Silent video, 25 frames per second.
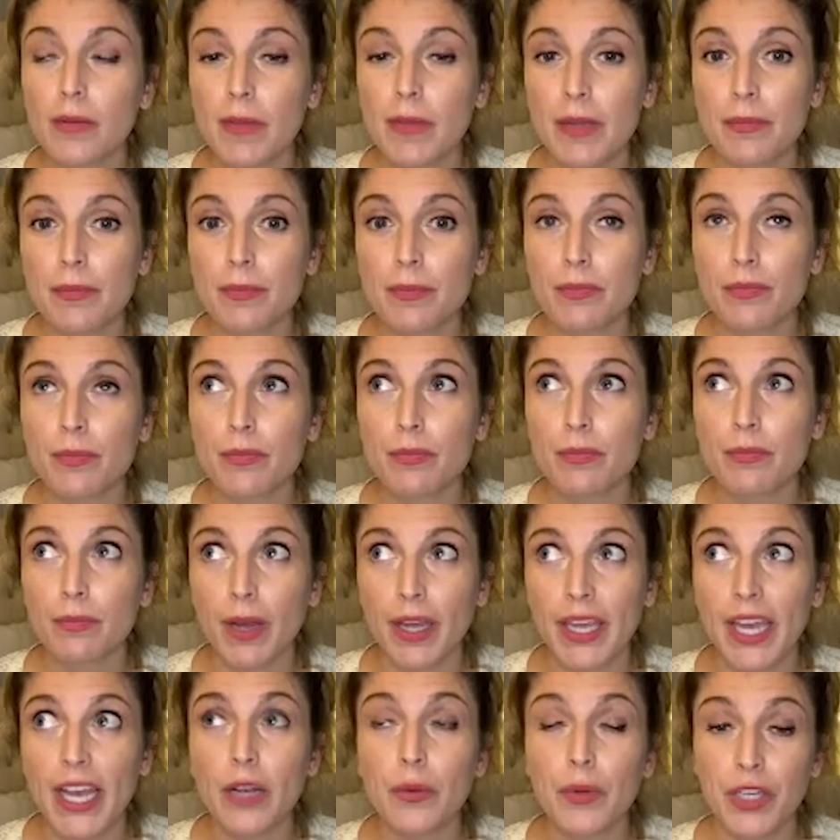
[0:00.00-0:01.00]
my,
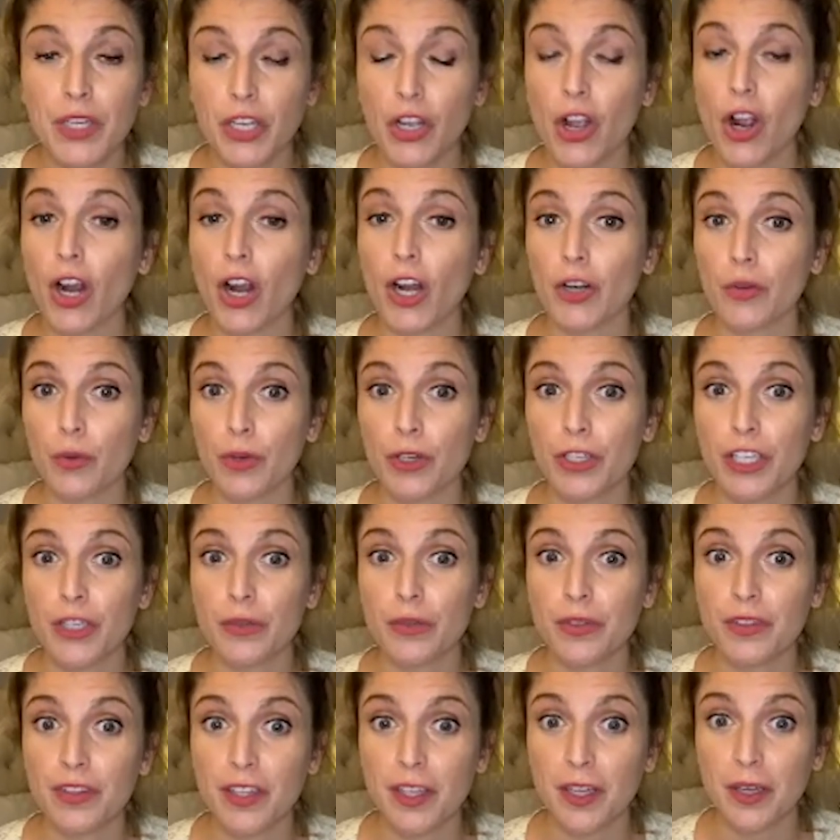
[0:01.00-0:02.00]
my equity card working
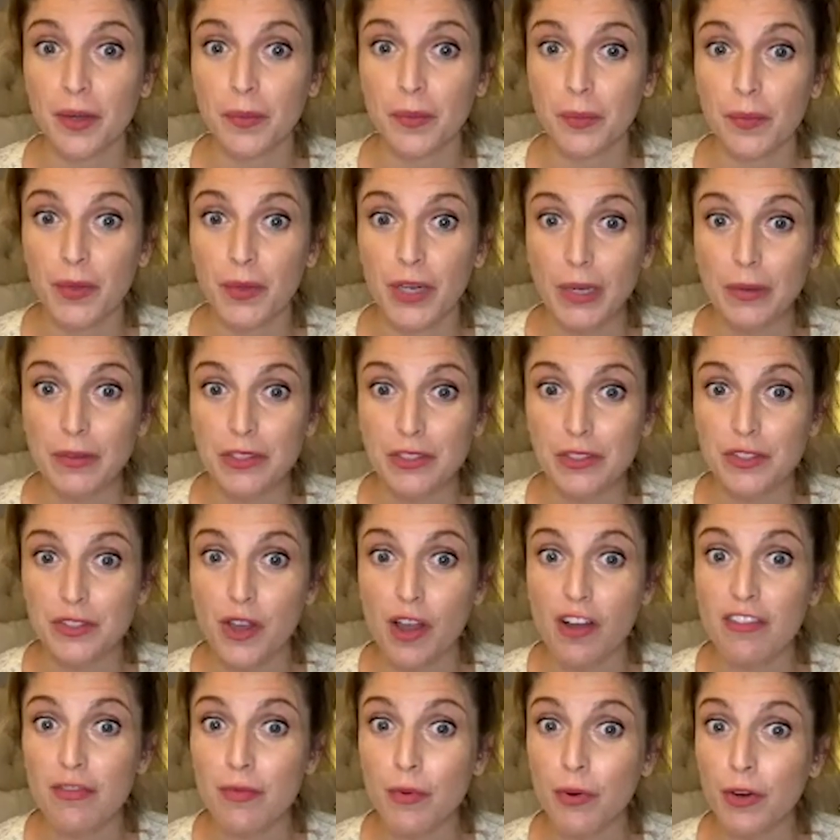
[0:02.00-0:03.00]
with him when I was a
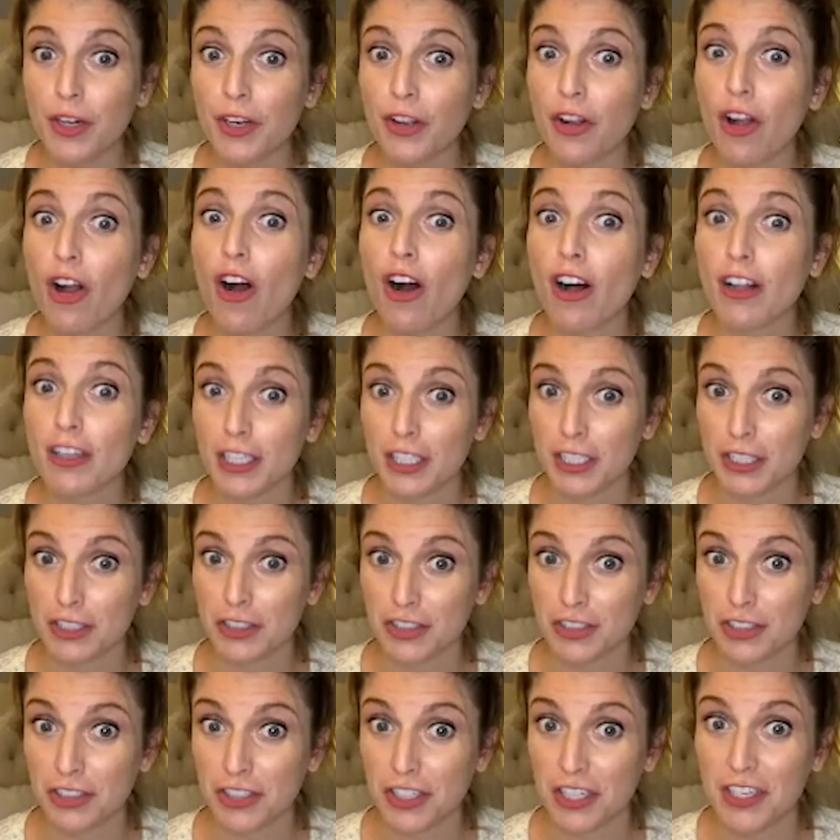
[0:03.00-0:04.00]
sophomore in
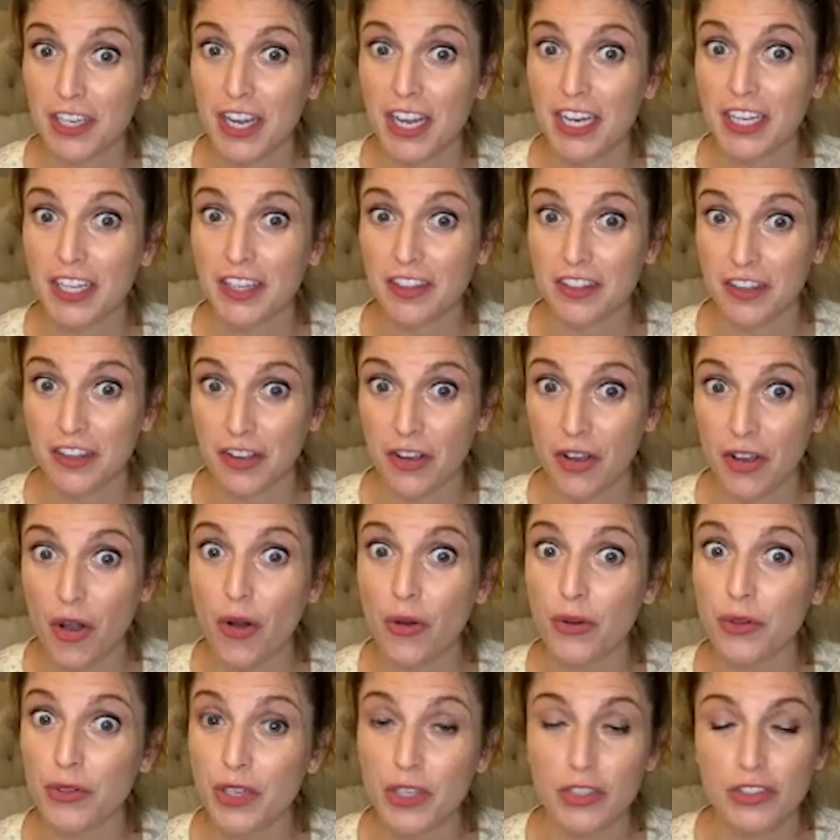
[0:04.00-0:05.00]
college in Anything
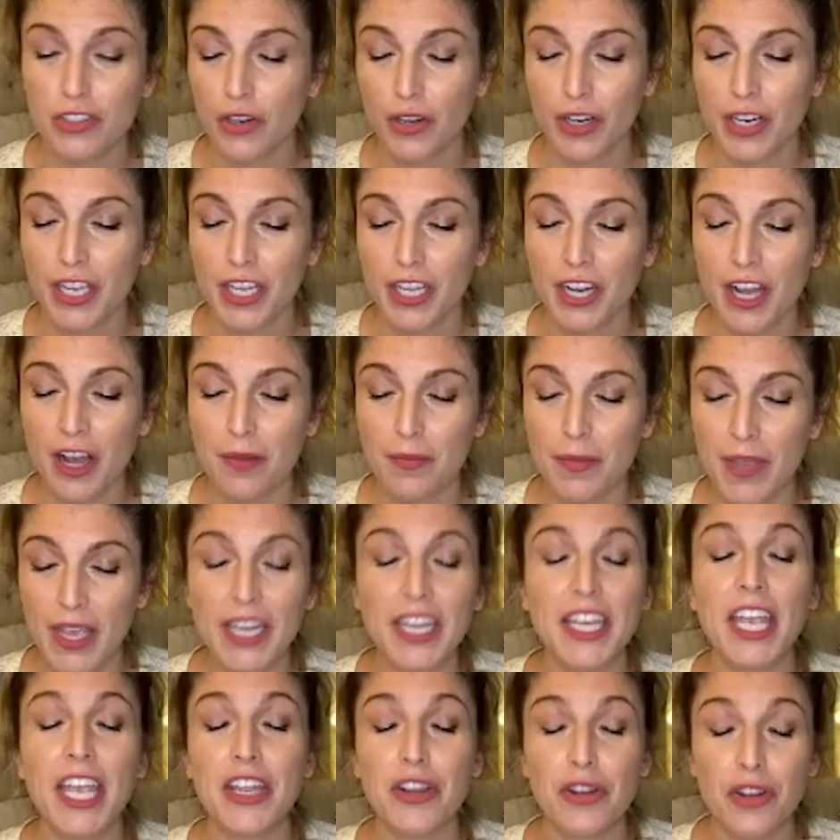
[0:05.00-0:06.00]
Goes, sorry, in um,
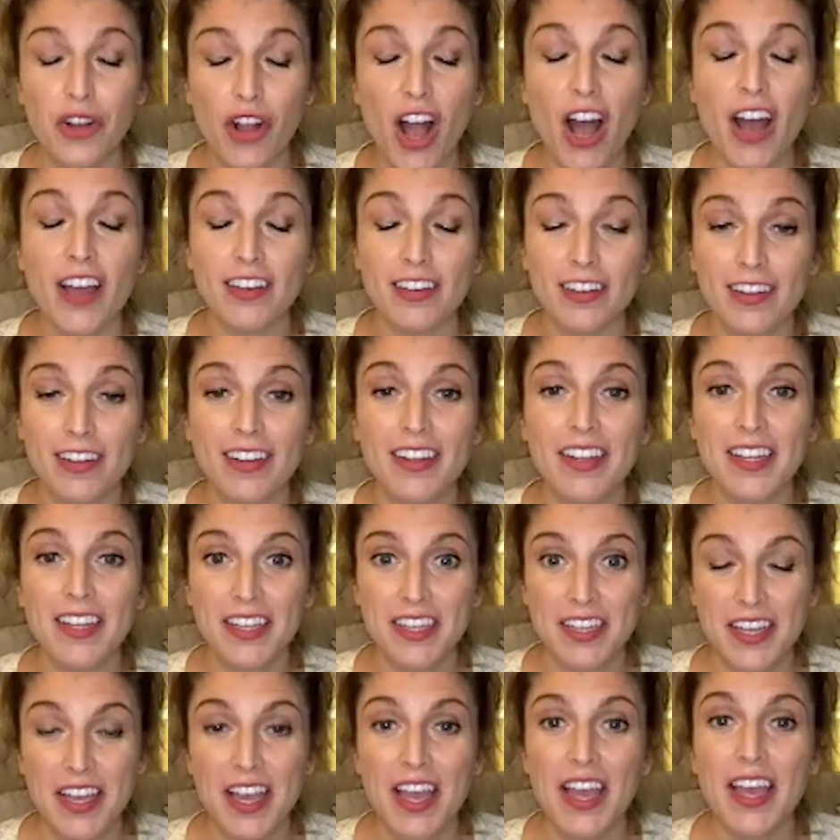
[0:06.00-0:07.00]
Annie Get Your Gun.
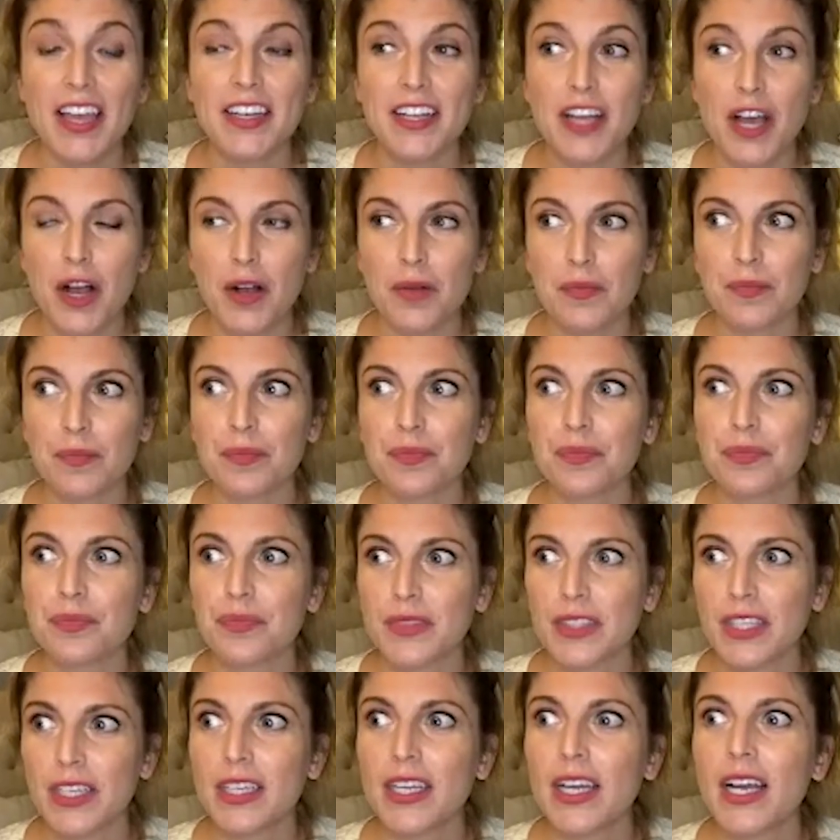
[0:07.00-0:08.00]
And um,
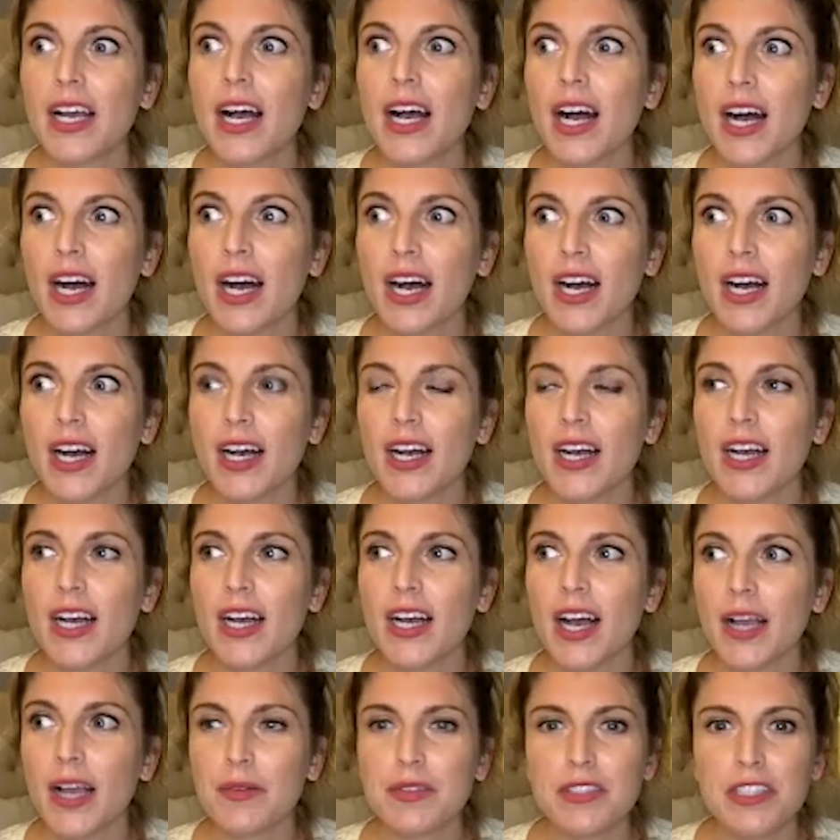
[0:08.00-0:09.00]
uh,
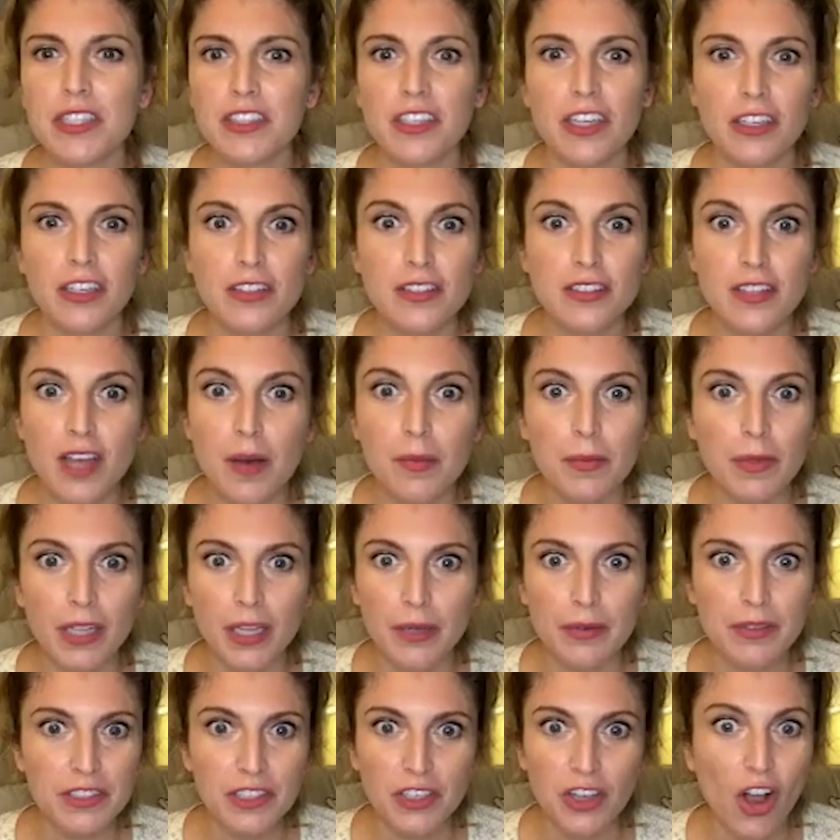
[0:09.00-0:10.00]
I was in the ensemble, I
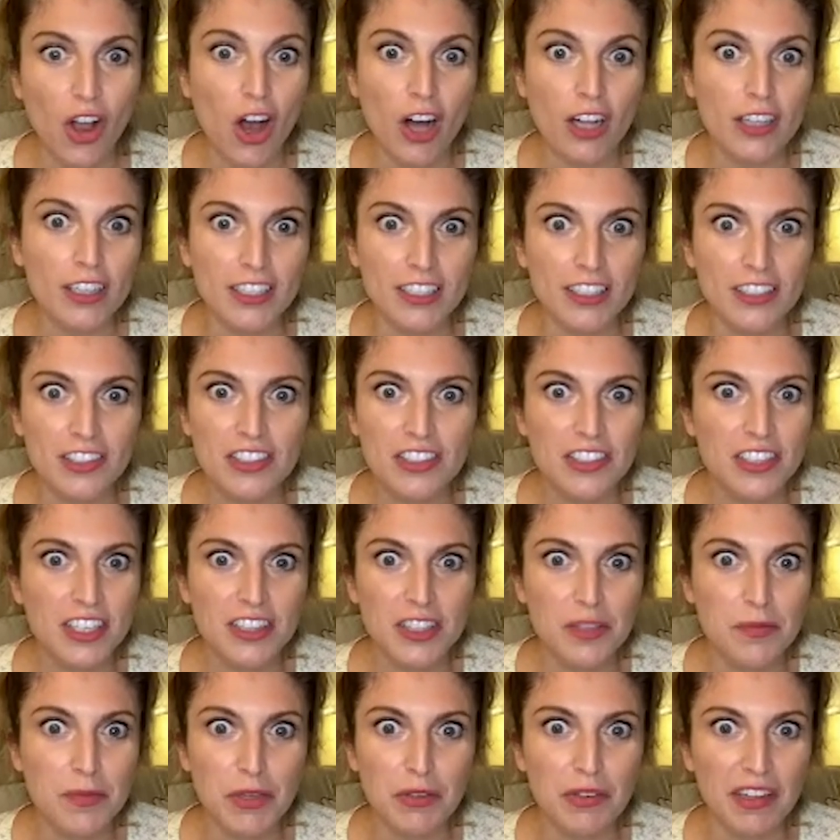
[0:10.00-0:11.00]
was in college at
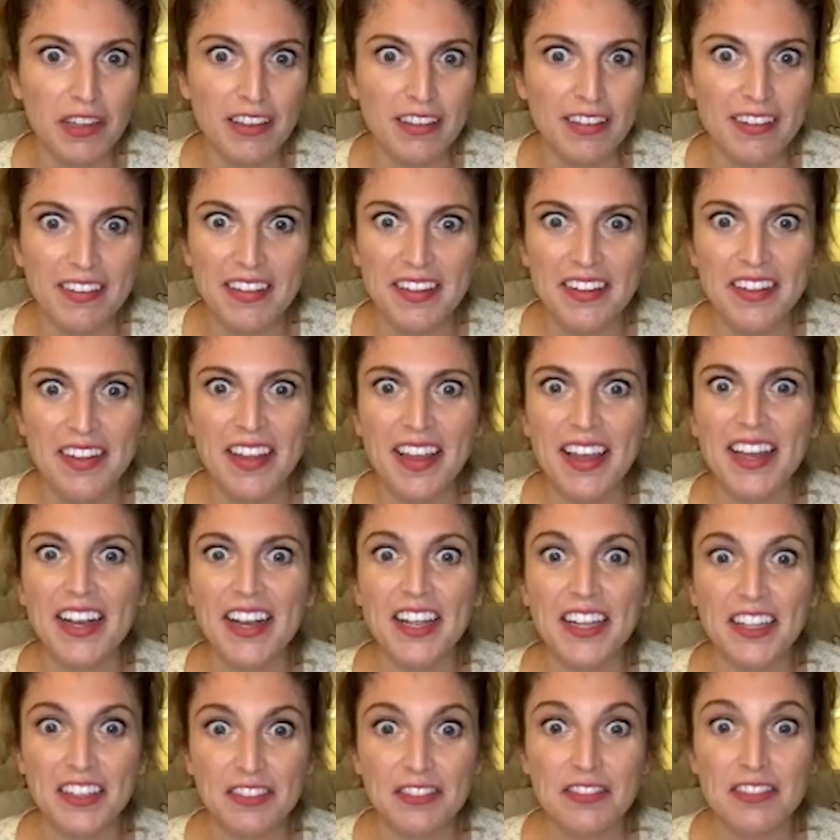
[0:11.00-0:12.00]
the Muni. And
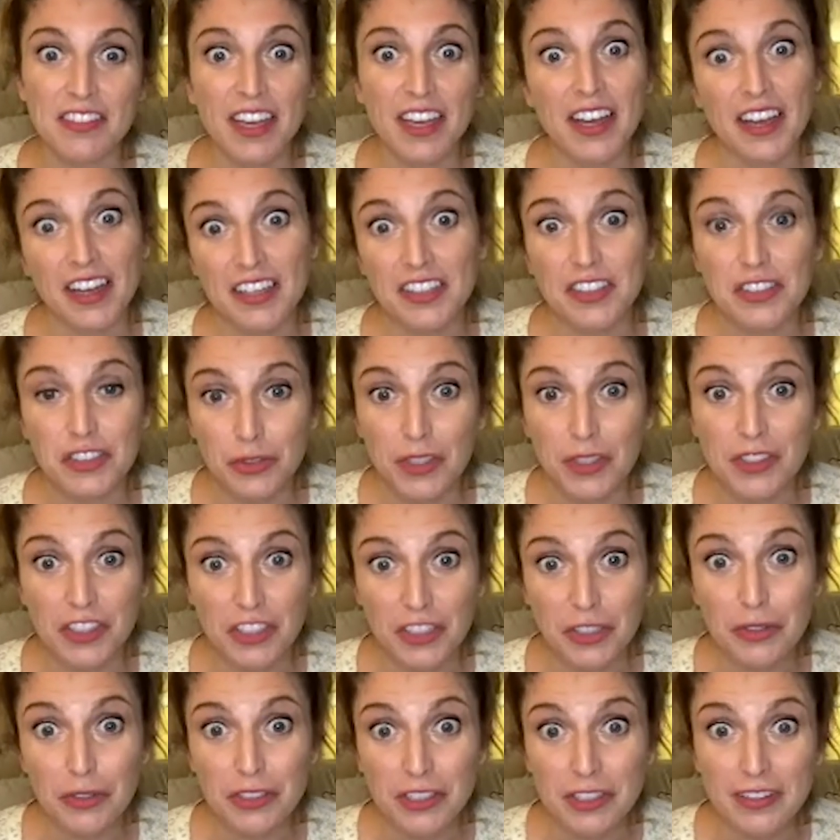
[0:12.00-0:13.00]
I, yeah, I joined the
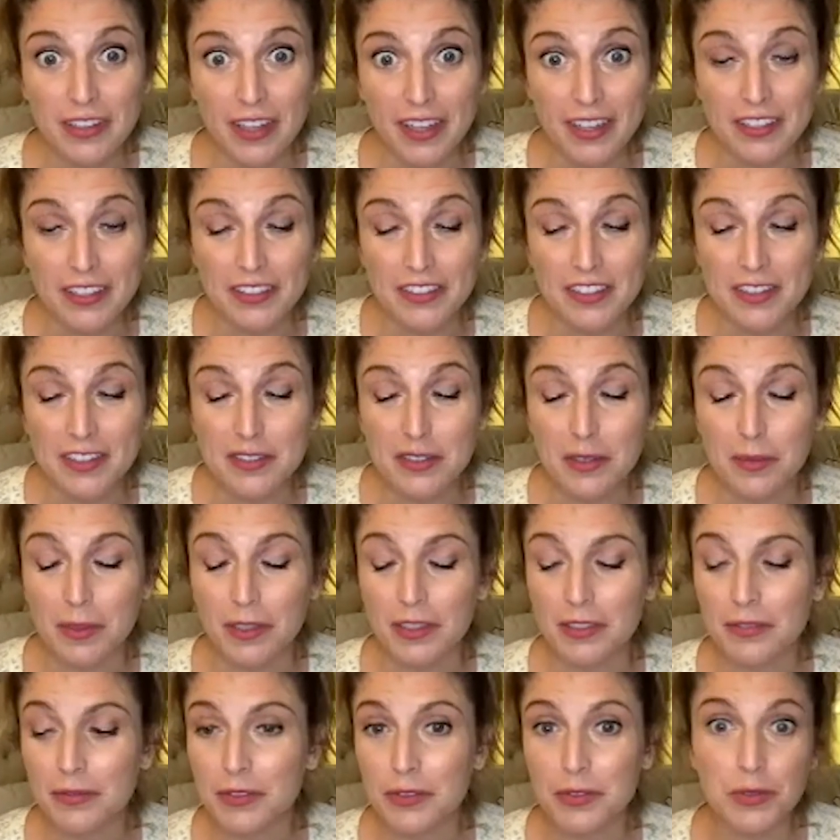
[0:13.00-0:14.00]
union that, that
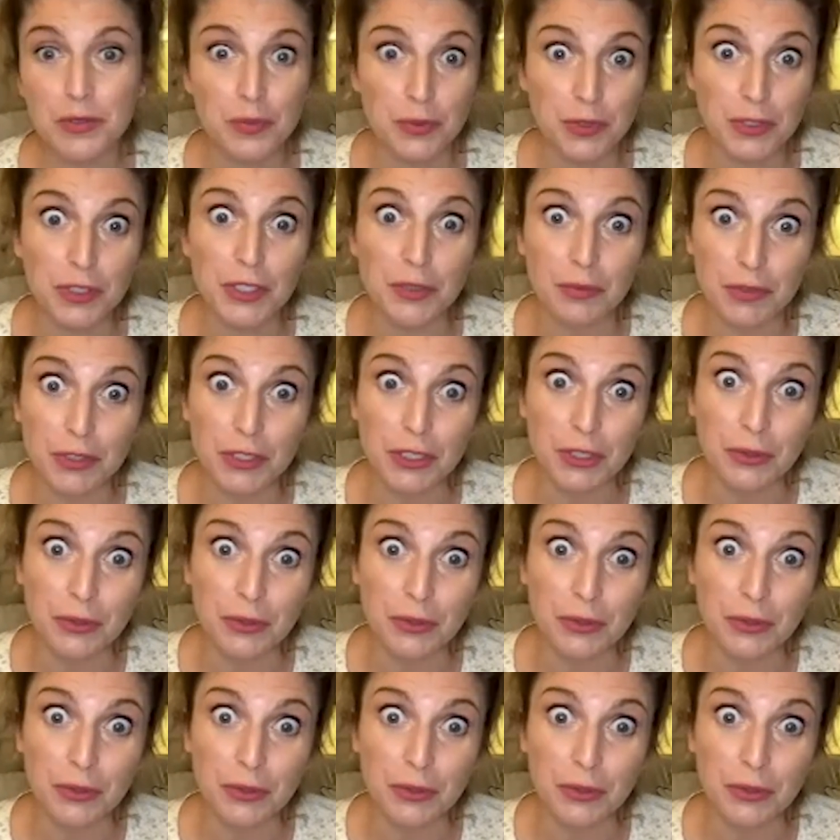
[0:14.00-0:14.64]
summer, which was really, really